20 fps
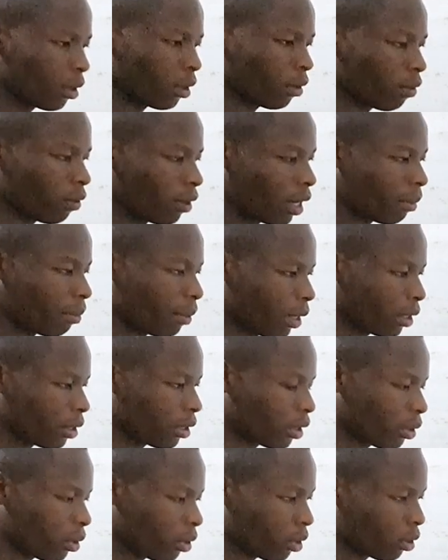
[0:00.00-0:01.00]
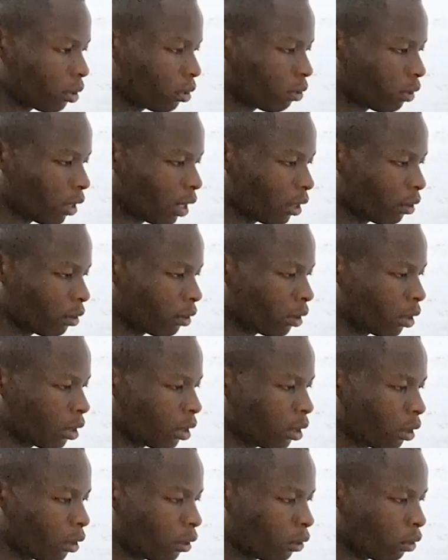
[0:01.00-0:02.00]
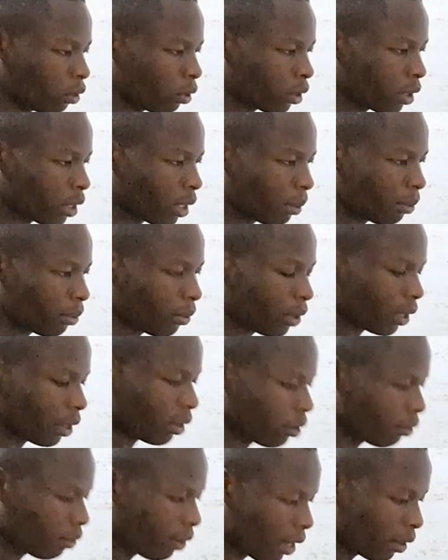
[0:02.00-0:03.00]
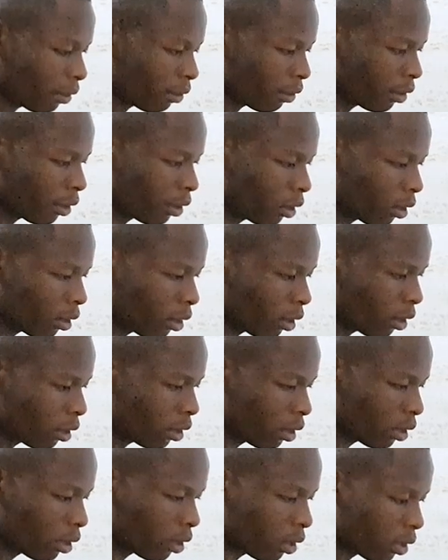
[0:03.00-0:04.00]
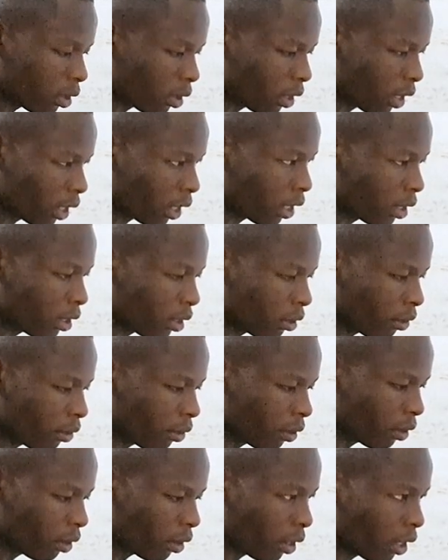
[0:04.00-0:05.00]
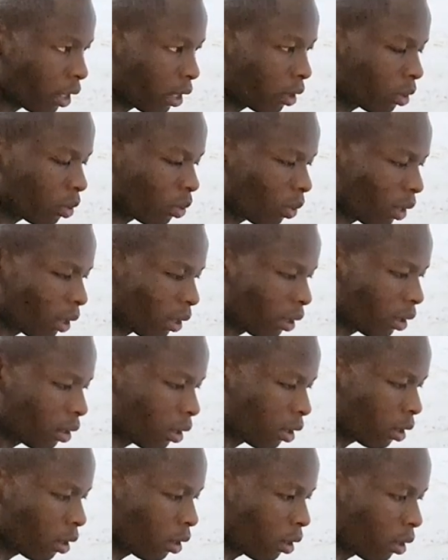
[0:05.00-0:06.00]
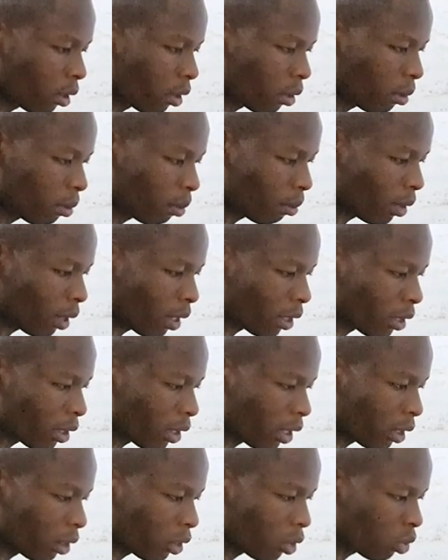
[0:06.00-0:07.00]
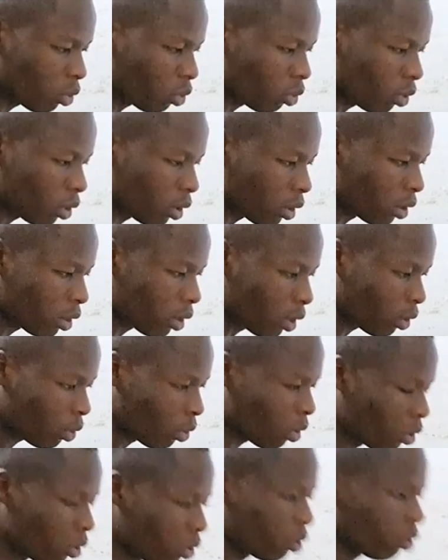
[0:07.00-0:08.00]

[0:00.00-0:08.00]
if lambda is equal to 5, 4 subtract 5, this is negative x1 plus x2 is equal